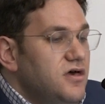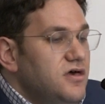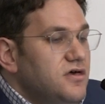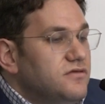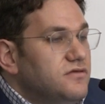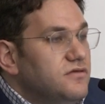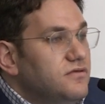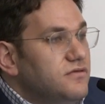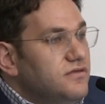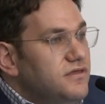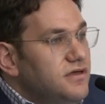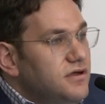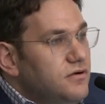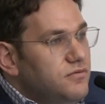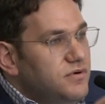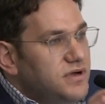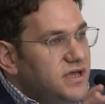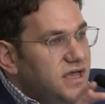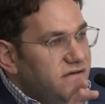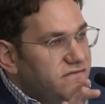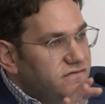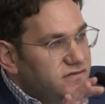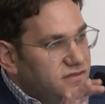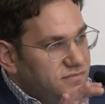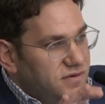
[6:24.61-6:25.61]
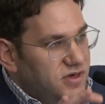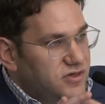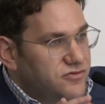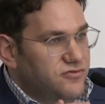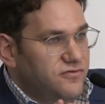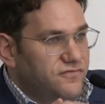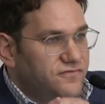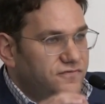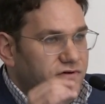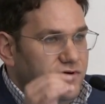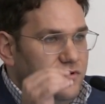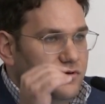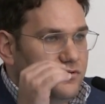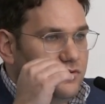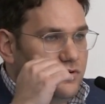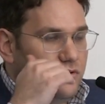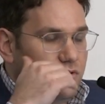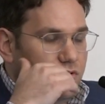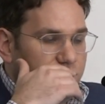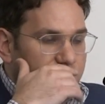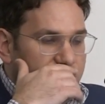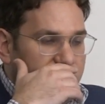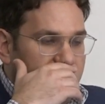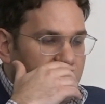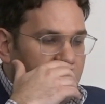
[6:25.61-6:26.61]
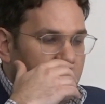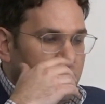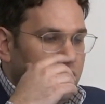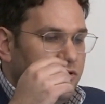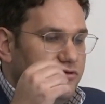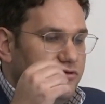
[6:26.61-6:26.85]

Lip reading: So there we have a special field called P&L